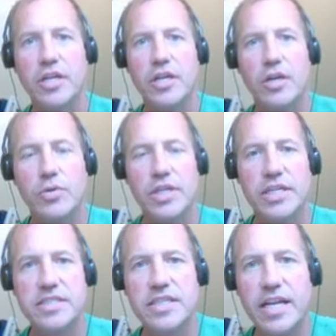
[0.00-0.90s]
Well,
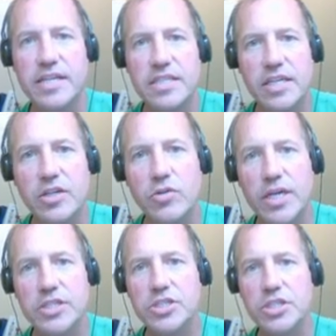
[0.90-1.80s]
that's an excellent
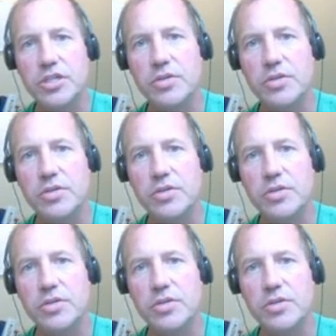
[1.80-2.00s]
question.